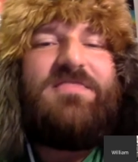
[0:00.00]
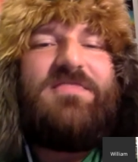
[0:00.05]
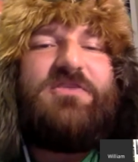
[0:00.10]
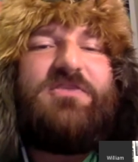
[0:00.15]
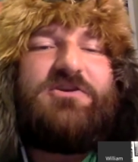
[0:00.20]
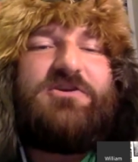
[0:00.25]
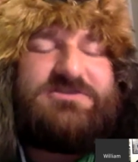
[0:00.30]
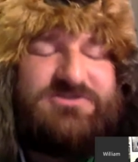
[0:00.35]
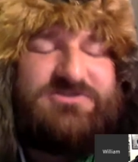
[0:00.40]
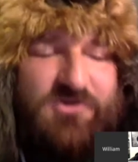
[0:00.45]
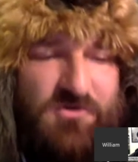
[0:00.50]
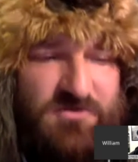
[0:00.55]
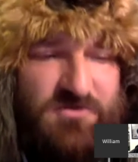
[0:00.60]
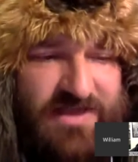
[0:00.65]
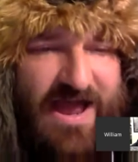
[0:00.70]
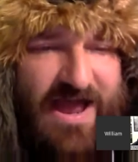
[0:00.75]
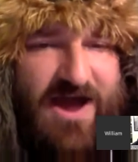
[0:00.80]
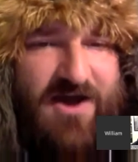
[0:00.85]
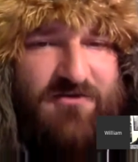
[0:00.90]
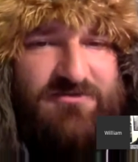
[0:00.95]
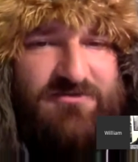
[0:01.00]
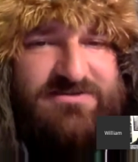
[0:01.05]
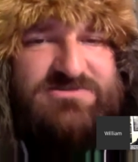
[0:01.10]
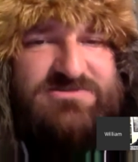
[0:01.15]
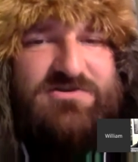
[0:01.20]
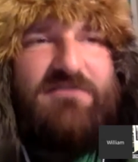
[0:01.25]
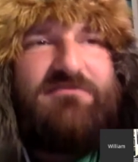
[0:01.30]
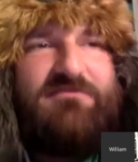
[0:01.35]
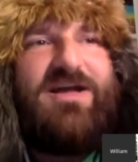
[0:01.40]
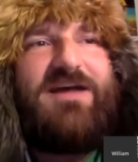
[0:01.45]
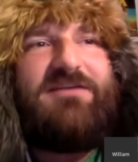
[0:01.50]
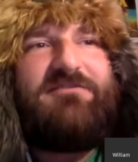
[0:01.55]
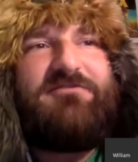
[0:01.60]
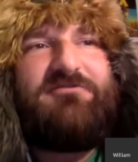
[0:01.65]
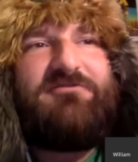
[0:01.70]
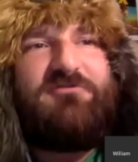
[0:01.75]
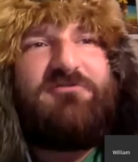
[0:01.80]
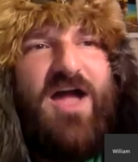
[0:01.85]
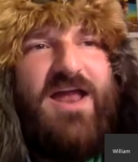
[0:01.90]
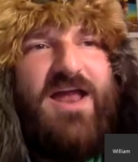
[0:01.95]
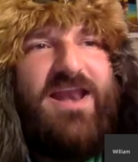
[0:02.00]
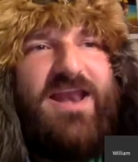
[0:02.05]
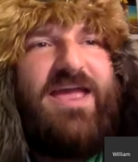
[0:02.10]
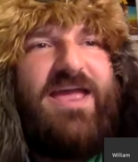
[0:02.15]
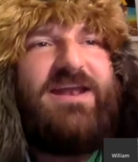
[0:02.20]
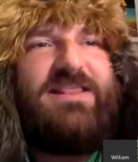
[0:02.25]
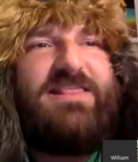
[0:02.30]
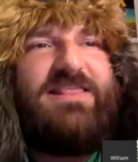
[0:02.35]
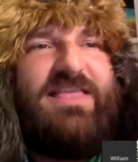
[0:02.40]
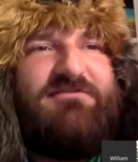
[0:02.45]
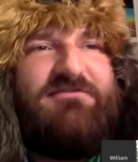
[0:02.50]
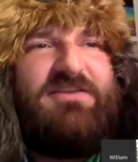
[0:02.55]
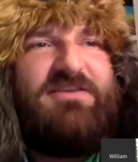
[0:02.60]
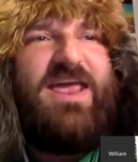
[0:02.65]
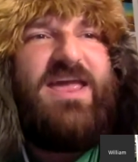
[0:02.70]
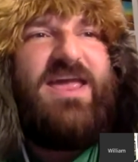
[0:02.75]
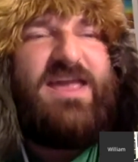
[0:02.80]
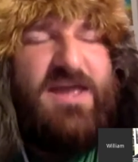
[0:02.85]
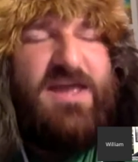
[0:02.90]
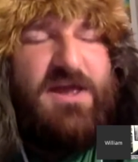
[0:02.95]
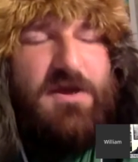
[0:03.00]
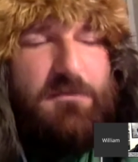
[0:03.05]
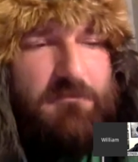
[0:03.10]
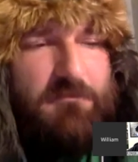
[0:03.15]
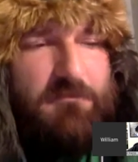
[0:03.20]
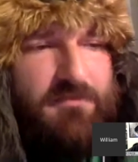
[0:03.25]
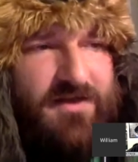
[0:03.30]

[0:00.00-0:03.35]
They're sold out, so I've got Friday at 11 a.m.